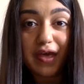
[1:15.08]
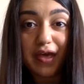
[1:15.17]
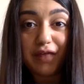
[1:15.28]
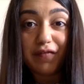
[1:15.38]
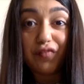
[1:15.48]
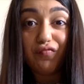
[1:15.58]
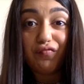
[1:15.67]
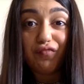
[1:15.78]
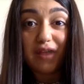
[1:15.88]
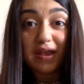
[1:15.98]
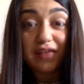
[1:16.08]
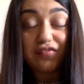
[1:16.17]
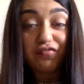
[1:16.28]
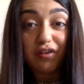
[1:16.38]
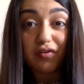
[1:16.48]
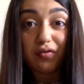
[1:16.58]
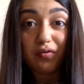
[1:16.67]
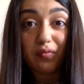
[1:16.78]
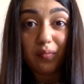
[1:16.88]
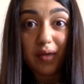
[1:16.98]
If you really
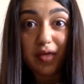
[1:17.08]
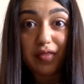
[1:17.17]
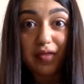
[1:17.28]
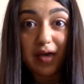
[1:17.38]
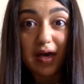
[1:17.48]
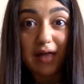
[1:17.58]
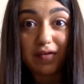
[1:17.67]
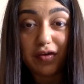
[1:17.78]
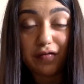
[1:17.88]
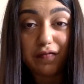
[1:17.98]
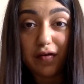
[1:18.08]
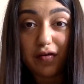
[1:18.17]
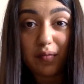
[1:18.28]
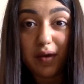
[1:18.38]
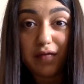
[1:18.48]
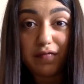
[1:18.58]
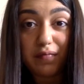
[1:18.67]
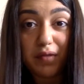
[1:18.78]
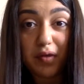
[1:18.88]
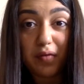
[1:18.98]
struggle with having your phone away
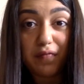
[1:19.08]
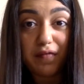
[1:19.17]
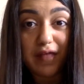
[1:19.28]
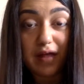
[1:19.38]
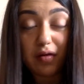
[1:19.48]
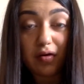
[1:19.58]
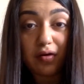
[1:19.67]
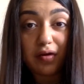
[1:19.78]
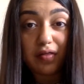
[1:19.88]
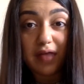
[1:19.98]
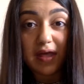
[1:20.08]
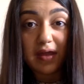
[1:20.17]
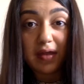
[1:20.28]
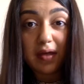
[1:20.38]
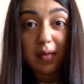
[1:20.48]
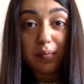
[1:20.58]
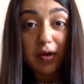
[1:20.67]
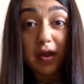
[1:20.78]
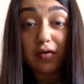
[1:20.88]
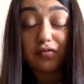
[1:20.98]
from you for that long, then
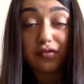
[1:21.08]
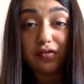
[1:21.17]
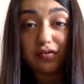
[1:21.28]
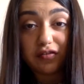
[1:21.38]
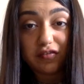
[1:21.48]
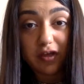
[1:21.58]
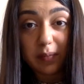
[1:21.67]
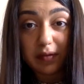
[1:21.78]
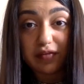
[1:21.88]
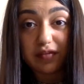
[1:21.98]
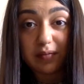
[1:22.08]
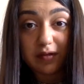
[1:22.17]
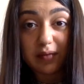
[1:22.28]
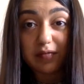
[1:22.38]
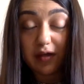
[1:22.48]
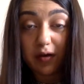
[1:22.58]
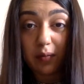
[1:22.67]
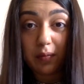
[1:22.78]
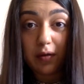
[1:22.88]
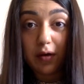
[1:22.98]
putting it on Do Not Disturb can sometimes
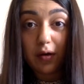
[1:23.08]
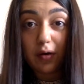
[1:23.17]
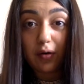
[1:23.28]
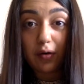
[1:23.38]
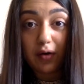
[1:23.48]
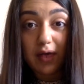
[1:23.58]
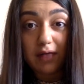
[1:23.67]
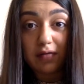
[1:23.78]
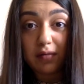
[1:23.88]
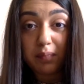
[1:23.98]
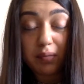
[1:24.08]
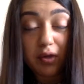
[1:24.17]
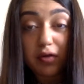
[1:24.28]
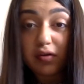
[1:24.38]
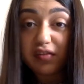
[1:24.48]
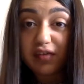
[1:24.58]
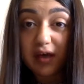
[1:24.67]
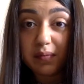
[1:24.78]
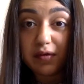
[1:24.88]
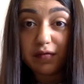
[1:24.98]
help. Or even putting on a
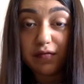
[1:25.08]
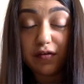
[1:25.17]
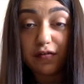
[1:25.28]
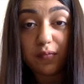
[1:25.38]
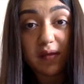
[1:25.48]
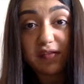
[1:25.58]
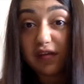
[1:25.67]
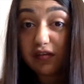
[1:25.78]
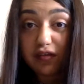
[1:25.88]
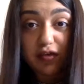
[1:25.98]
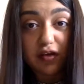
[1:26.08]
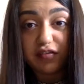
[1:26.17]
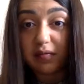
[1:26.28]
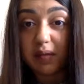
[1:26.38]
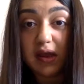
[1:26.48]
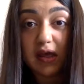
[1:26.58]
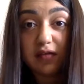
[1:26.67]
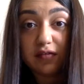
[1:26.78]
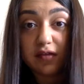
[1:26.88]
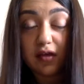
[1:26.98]
timer for 20 to 30
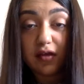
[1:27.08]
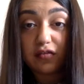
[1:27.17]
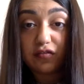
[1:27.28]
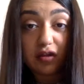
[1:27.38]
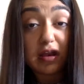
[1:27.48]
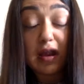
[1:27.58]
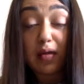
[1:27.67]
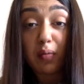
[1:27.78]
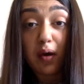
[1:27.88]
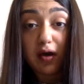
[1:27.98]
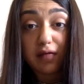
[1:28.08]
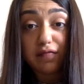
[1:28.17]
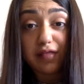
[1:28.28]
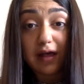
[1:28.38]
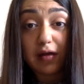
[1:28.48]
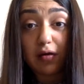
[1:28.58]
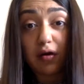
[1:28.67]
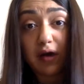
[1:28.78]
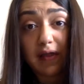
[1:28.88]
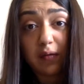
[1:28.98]
minutes, solidly working for that
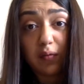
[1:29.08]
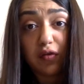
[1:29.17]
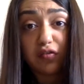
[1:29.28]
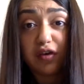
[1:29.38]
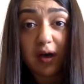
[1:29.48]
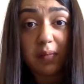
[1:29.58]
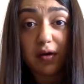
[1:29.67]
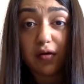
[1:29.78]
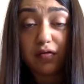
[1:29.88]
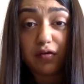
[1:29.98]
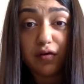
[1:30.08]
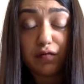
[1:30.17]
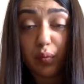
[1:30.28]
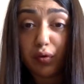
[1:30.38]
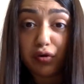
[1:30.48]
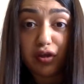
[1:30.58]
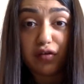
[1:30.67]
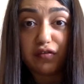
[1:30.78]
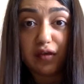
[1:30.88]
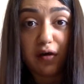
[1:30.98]
long, and then when your timer goes off, rewarding
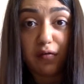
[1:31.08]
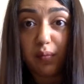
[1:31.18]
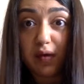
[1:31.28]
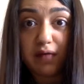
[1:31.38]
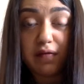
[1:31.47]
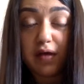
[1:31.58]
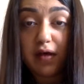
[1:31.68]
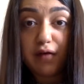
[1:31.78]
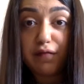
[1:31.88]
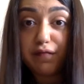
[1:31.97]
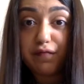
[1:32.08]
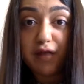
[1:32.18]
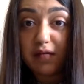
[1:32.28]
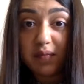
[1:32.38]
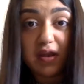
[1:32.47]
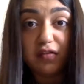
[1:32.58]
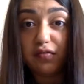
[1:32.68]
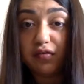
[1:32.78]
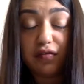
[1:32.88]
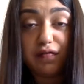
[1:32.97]
yourself with 5 minutes
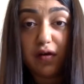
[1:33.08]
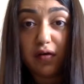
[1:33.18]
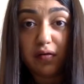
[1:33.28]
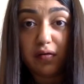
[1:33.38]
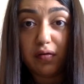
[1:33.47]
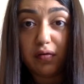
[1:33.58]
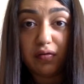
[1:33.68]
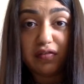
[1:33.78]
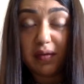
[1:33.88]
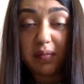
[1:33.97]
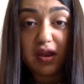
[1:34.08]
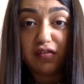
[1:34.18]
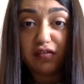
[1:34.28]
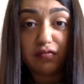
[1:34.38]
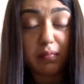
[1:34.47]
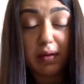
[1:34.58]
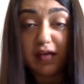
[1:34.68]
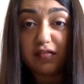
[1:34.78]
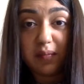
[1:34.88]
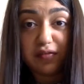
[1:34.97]
on your phone or 10 minutes just to reply
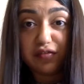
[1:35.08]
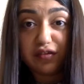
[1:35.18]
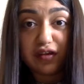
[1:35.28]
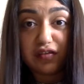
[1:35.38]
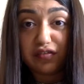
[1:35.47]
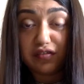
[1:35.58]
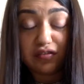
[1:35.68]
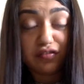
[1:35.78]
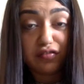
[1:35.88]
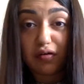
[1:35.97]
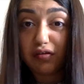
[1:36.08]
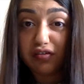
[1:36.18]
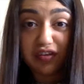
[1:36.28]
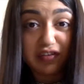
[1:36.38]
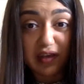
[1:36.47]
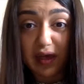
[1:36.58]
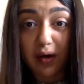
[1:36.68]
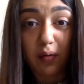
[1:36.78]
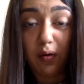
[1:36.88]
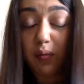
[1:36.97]
to messages, scroll on your
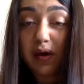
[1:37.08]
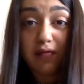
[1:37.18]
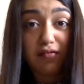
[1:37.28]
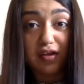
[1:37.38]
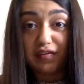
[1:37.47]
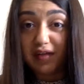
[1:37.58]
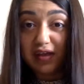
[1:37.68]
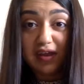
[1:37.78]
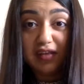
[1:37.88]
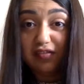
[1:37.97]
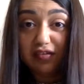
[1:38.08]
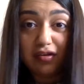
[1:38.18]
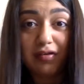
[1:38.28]
TL, or whatever it is that you need to do.